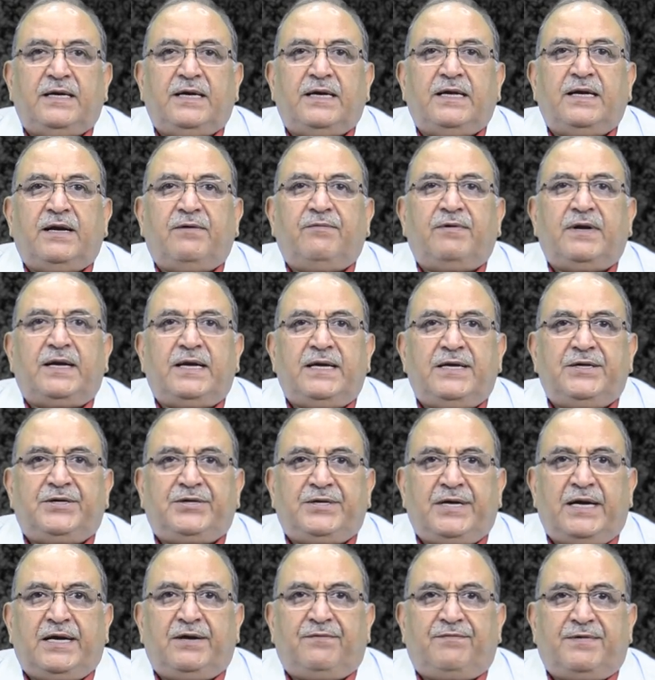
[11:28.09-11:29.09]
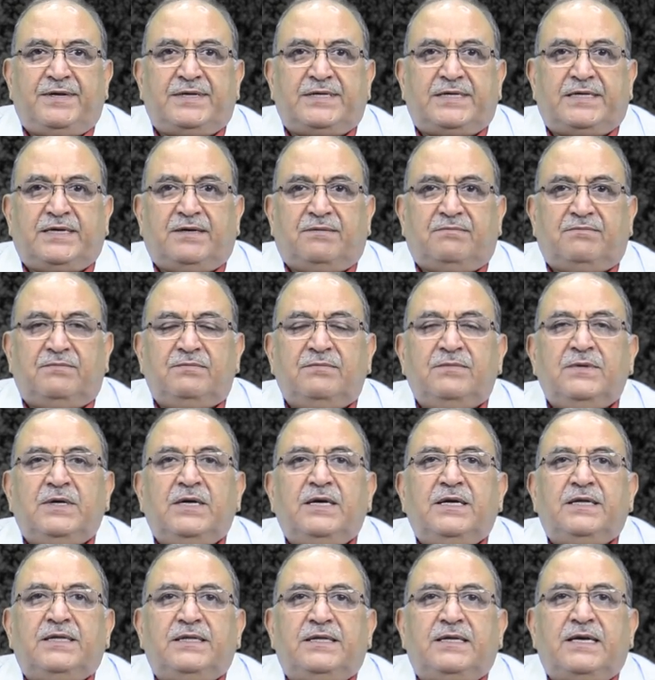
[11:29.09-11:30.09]
In our ancient wisdom,
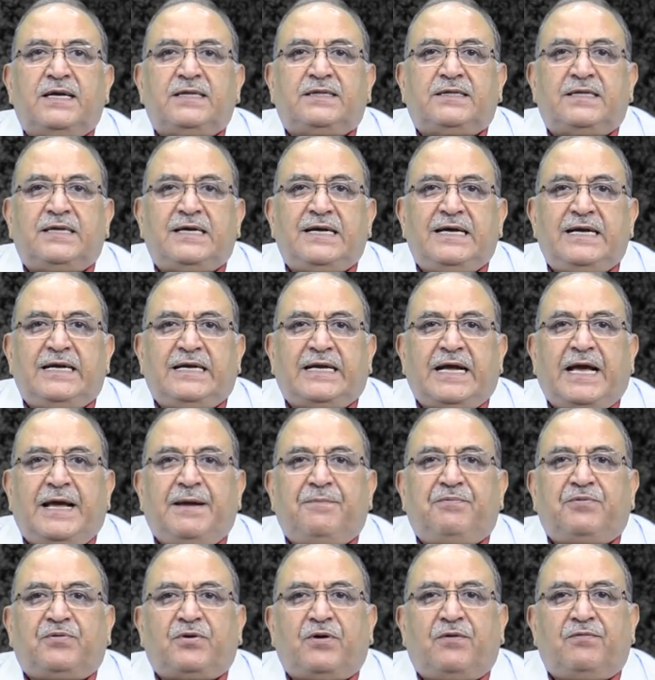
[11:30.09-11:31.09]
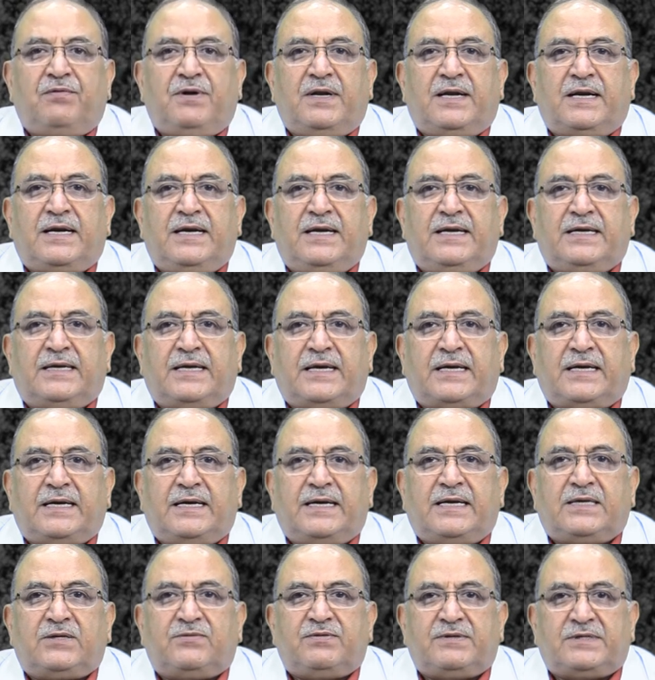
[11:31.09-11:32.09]
there are three types of learning
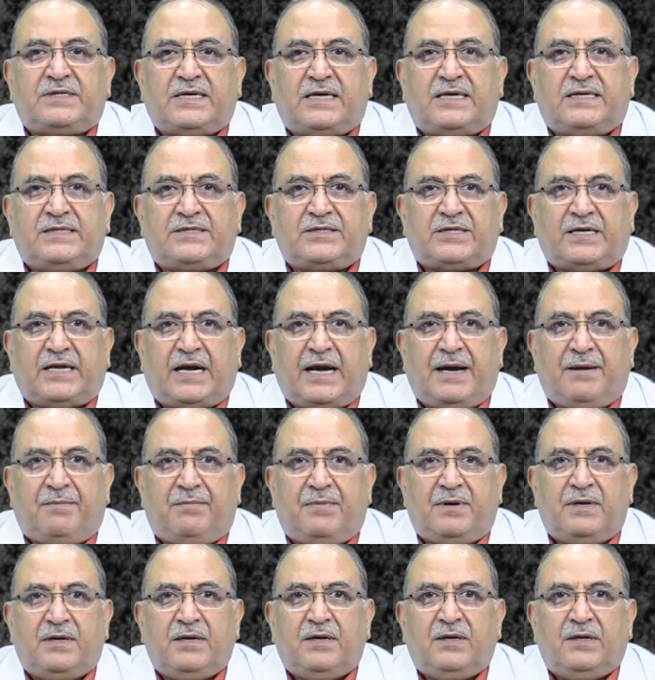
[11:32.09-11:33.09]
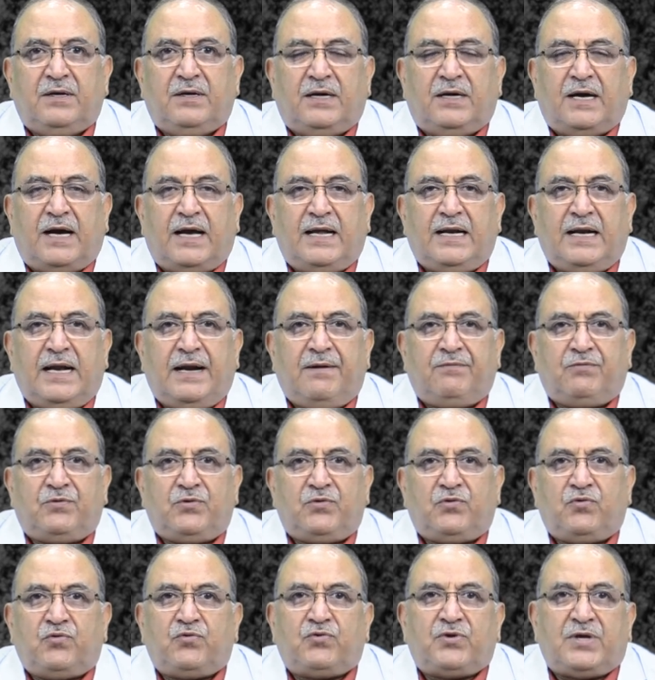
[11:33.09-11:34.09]
techniques which are described. I'll have
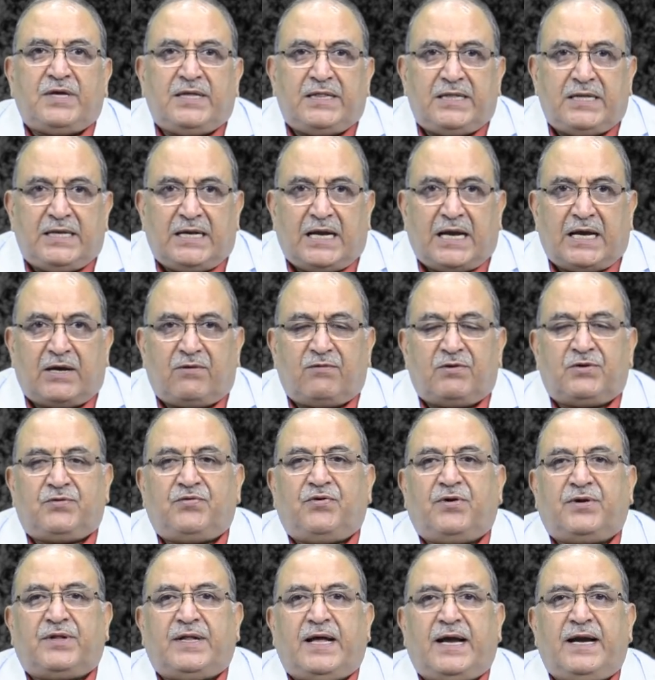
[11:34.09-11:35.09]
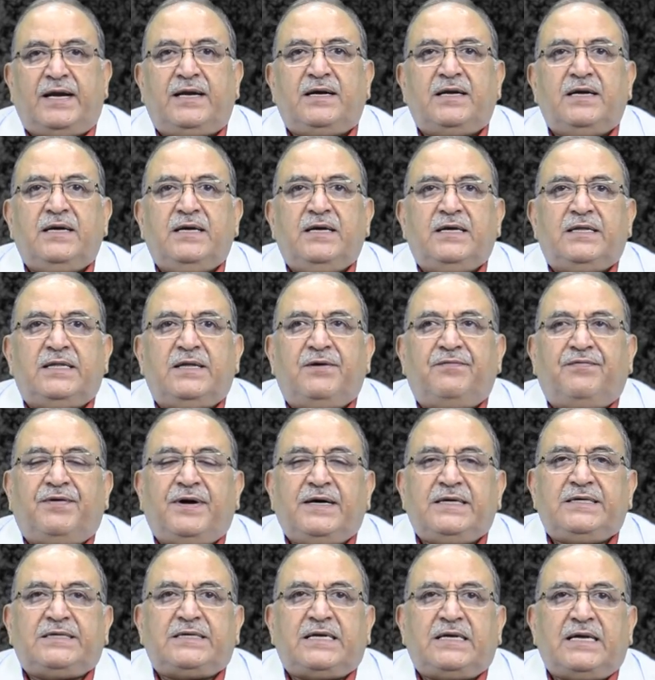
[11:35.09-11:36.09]
to use Hindi language for that. The
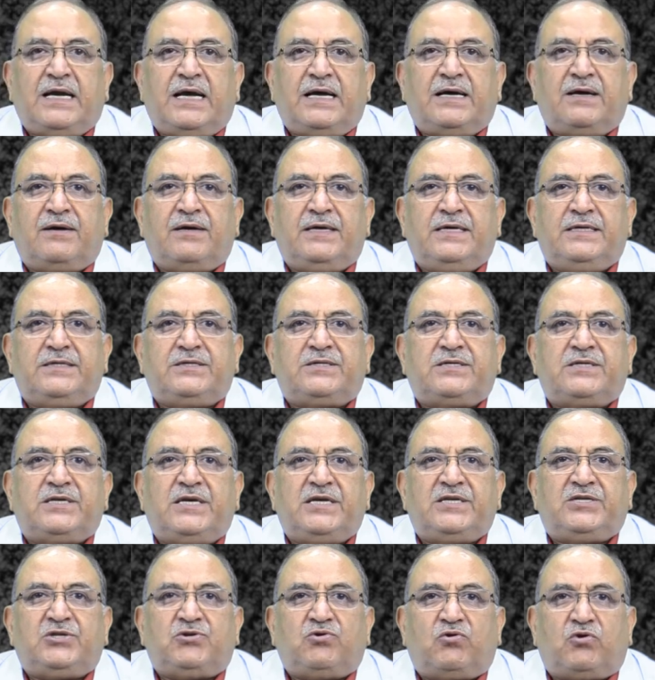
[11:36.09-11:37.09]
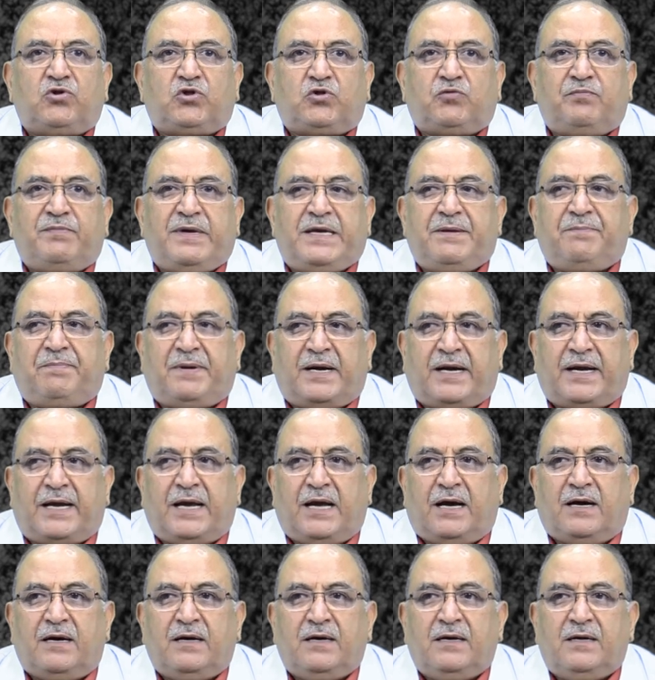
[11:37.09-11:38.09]
first language is Shrutmay
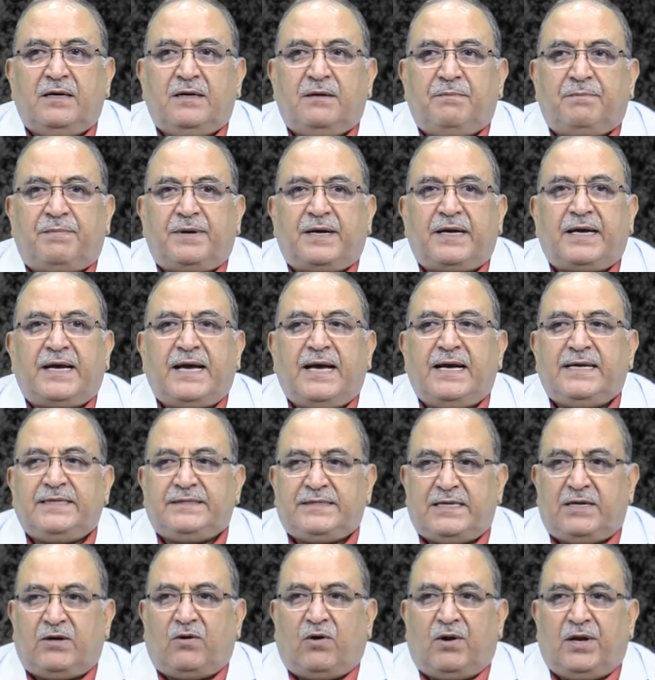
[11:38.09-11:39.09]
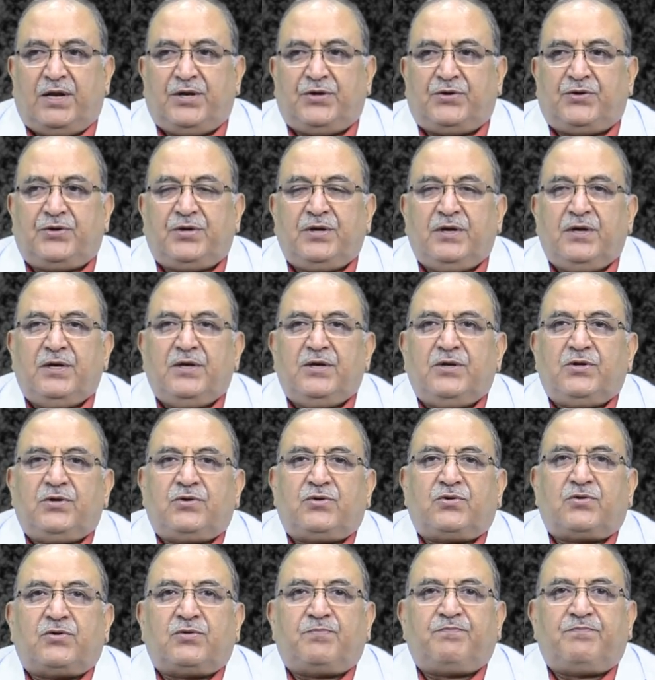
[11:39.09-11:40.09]
Pragya. Pragya is a knowledge.
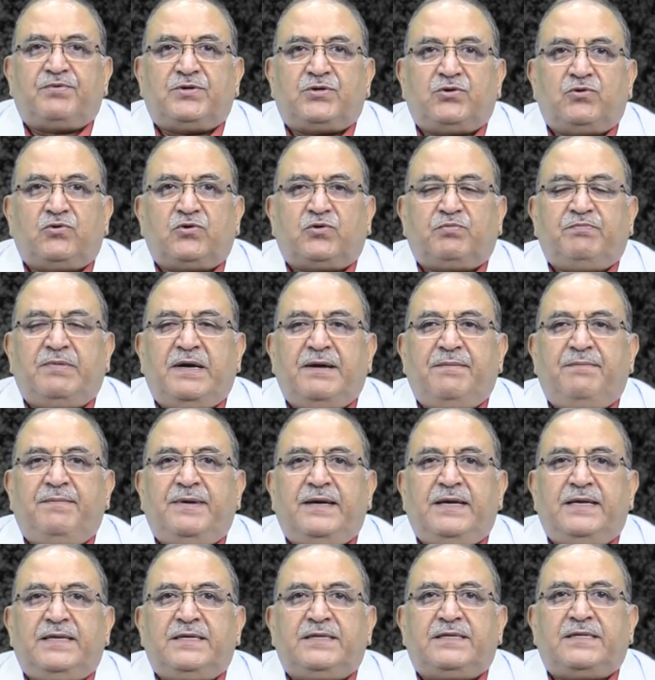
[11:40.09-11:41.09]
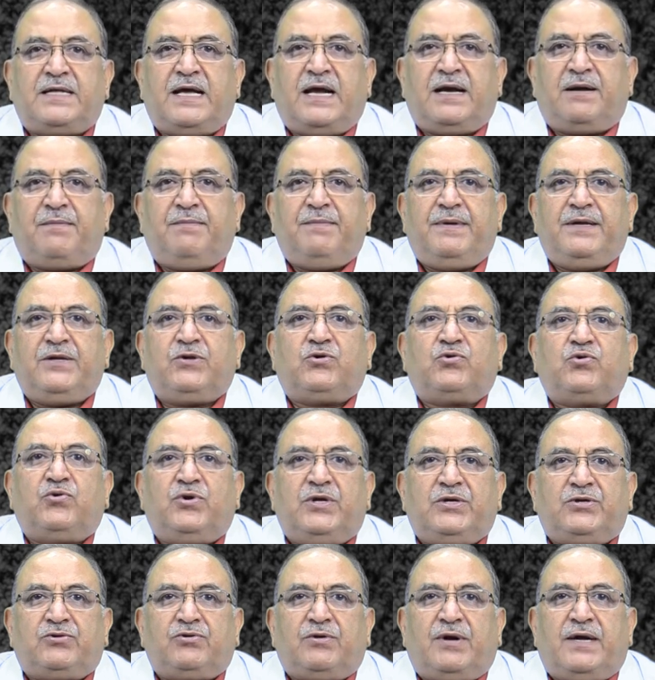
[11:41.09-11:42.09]
So Shrutmay means that means
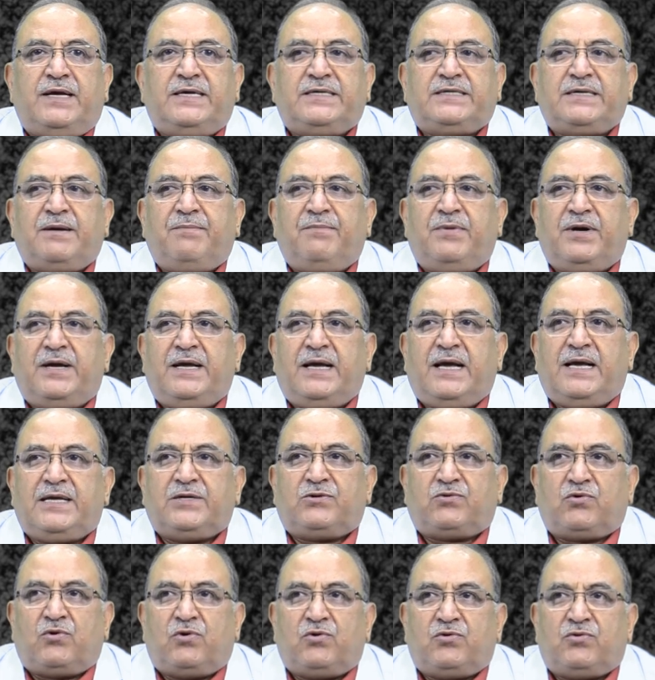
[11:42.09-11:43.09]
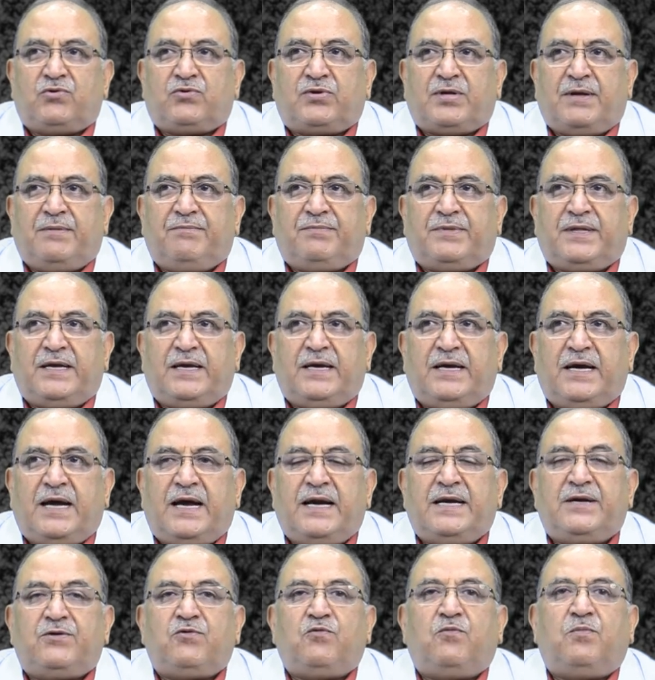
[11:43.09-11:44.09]
Suni Sunai. Somebody has told you something
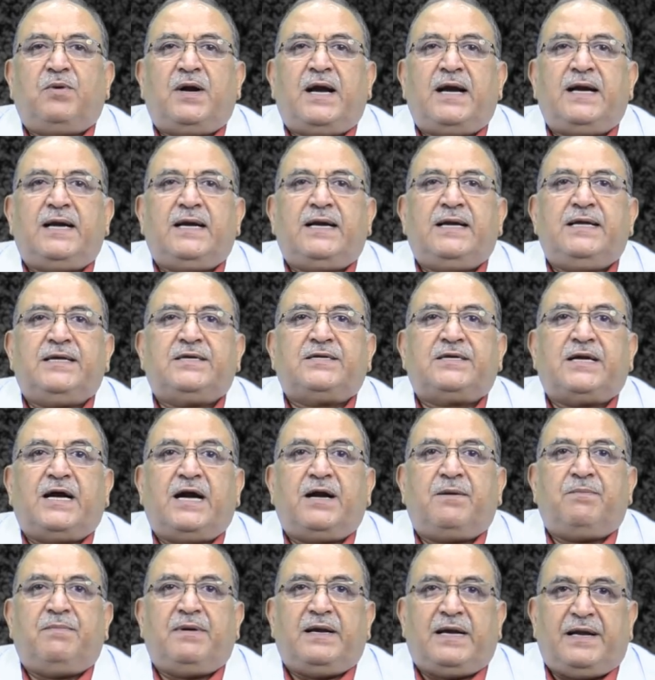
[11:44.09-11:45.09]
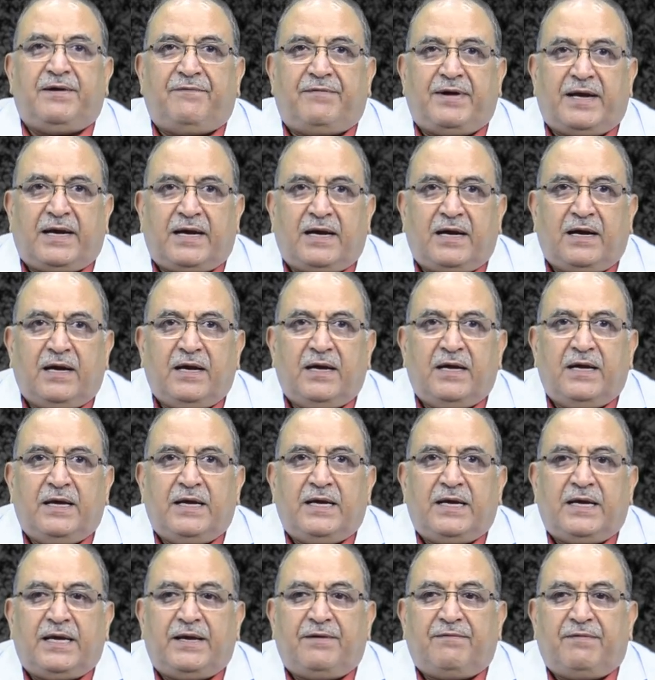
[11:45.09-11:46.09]
and you blindly start believing
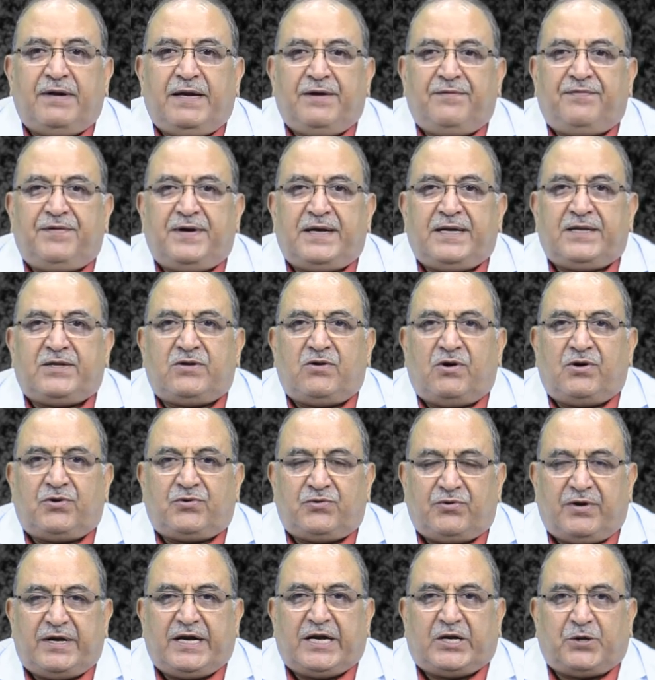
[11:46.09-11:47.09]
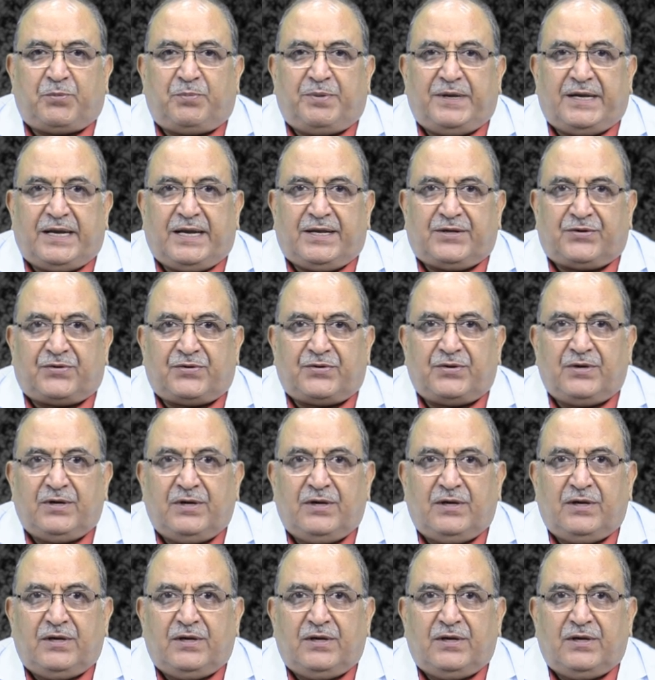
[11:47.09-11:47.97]
even if it is not your experience.